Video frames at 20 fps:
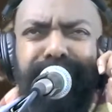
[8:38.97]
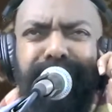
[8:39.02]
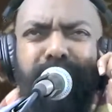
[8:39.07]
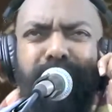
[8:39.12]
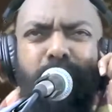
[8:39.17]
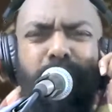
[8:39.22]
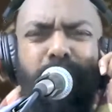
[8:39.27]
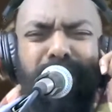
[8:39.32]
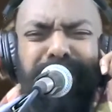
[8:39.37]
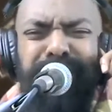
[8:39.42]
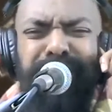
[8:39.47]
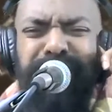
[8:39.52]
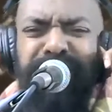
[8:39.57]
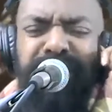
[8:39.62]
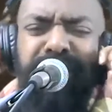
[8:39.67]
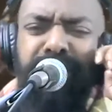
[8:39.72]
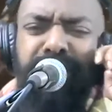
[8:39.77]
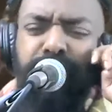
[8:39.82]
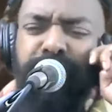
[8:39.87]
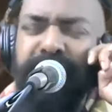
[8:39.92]

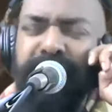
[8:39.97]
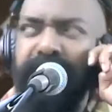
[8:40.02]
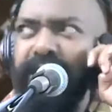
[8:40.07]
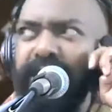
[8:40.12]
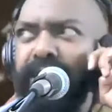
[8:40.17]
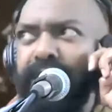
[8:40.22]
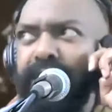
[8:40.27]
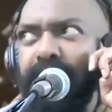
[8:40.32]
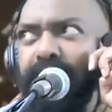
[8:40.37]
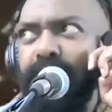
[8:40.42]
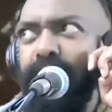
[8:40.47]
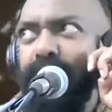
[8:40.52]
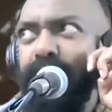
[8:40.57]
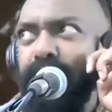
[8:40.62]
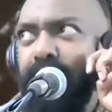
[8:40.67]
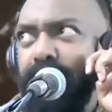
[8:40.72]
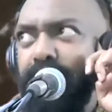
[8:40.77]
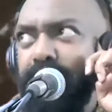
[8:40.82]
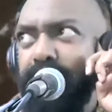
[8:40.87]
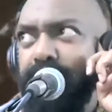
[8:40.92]
artistry, which is a whole
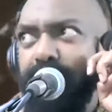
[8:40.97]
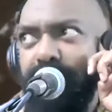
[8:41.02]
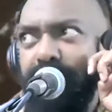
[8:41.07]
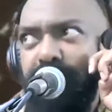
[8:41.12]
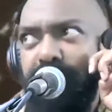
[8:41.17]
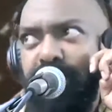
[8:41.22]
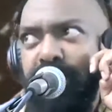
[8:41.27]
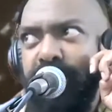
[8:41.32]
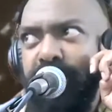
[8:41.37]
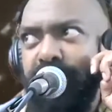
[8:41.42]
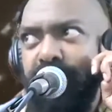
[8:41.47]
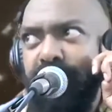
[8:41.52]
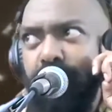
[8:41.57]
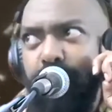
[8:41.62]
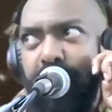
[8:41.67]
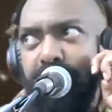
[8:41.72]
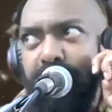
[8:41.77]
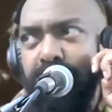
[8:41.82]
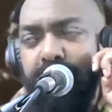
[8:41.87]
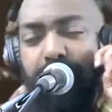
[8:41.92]
nother shit show we
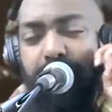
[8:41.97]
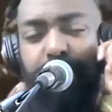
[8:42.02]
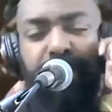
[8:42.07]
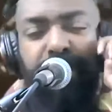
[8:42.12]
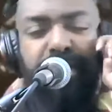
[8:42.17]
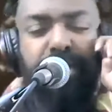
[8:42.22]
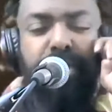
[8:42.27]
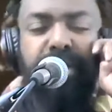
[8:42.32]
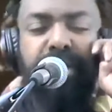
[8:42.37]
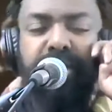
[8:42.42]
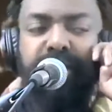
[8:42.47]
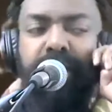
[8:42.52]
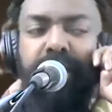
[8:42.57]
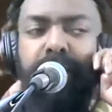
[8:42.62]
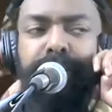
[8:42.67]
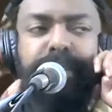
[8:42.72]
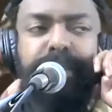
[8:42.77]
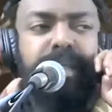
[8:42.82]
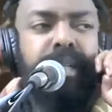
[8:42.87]
can talk about some other time.